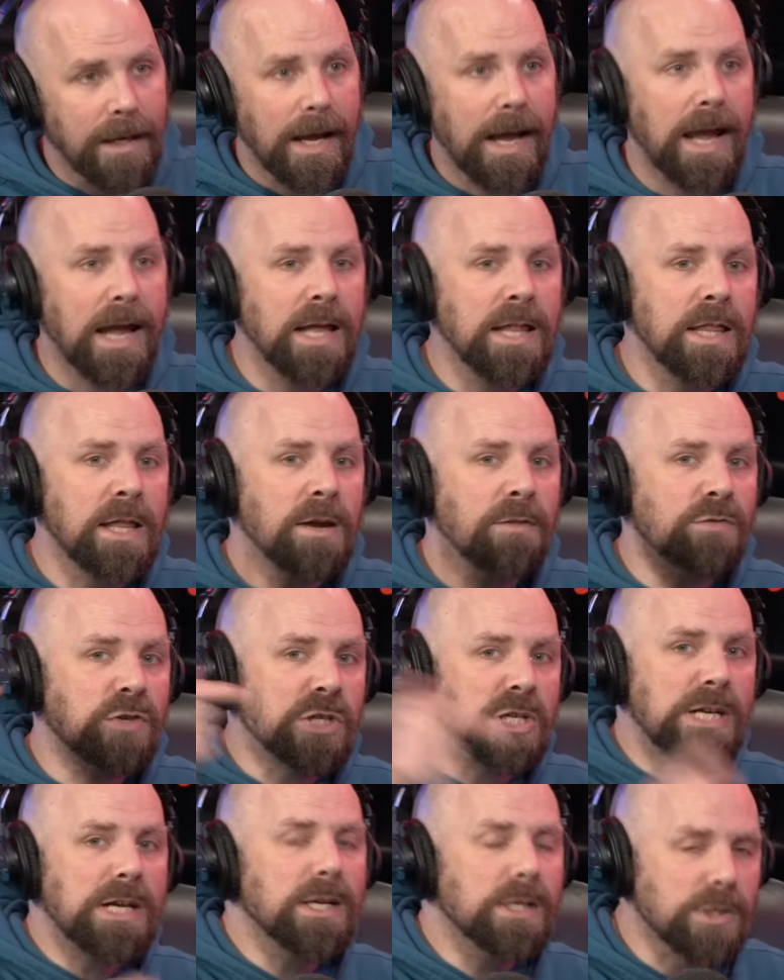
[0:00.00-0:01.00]
and that if
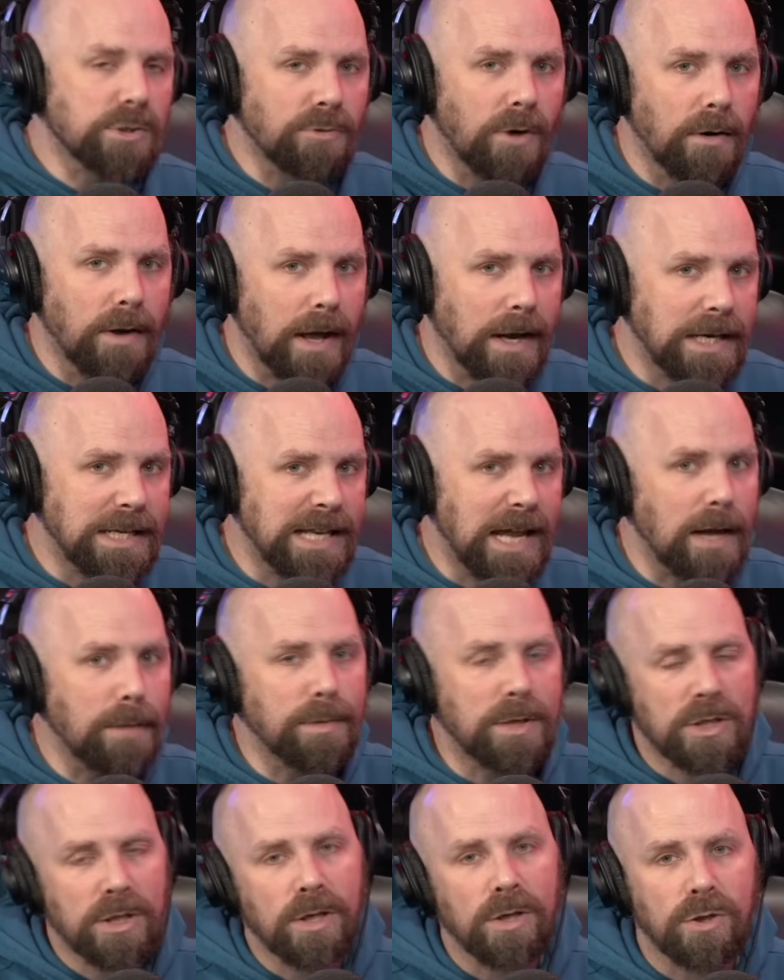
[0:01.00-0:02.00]
she gets thrown out of
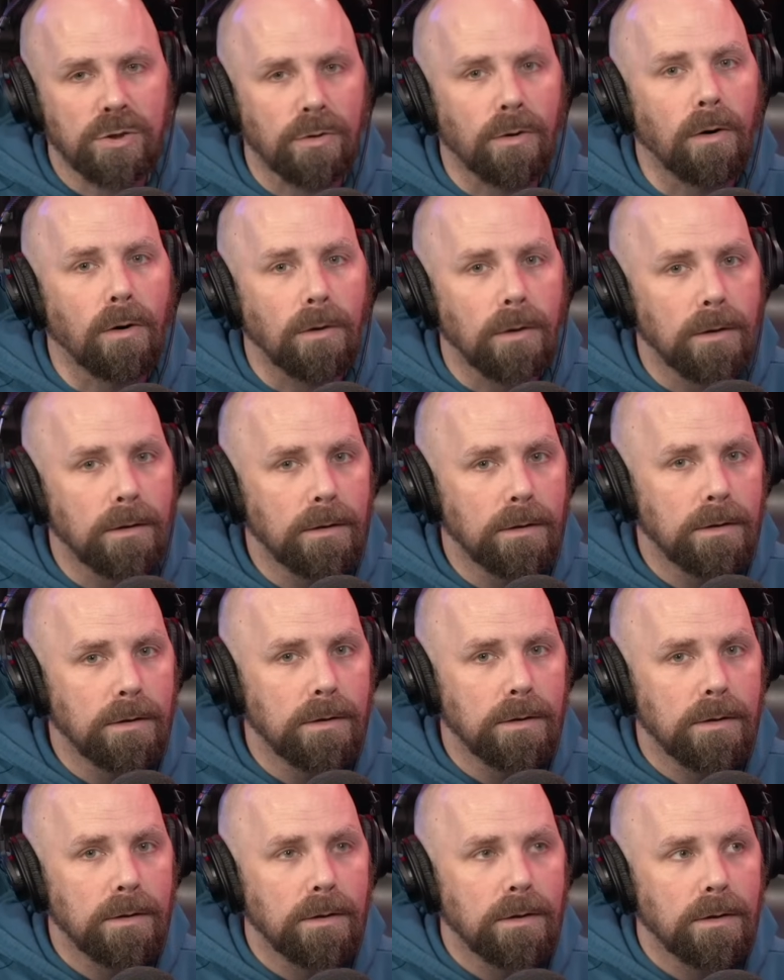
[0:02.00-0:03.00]
damage control
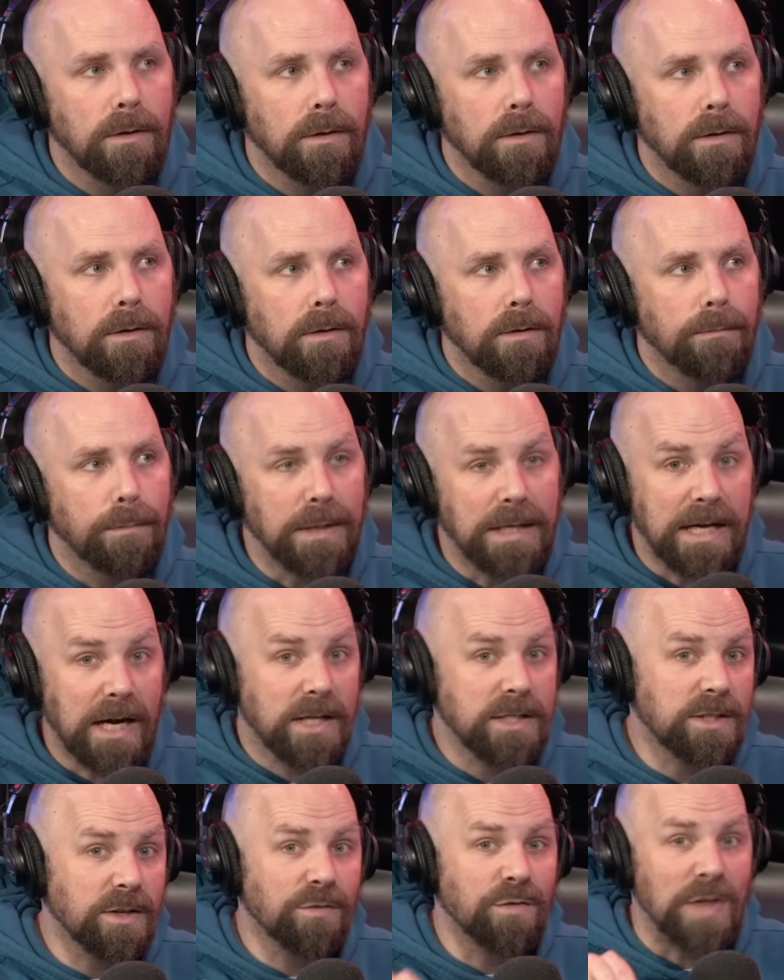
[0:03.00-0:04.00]

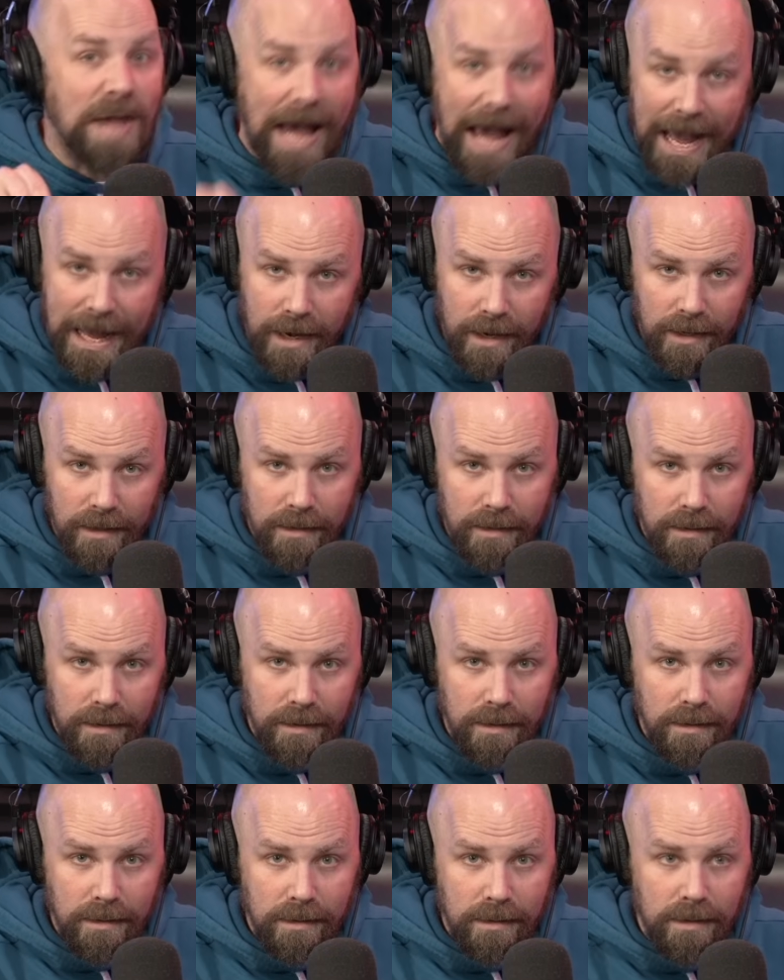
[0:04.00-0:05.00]
because of that,
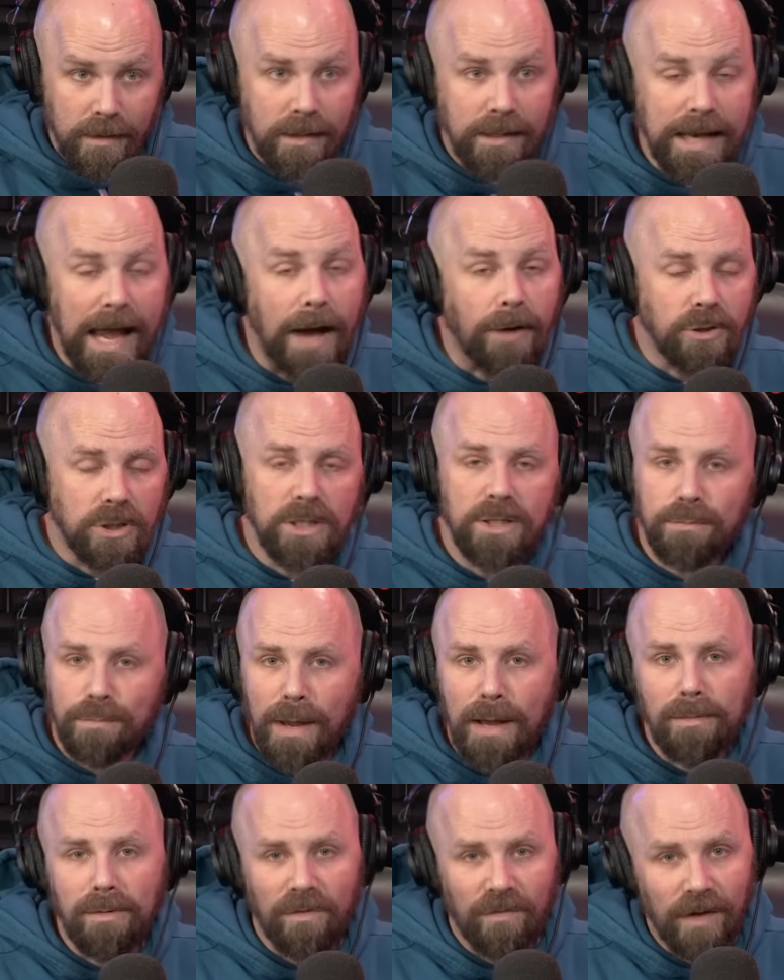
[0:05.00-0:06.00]
now she's a
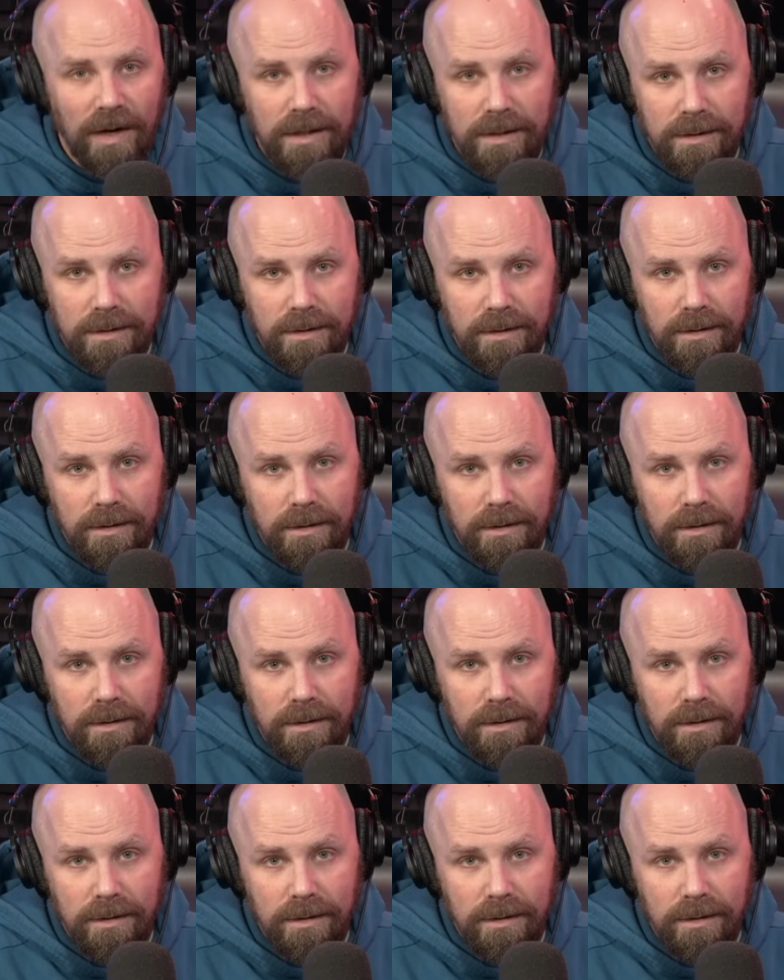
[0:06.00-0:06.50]
babyface.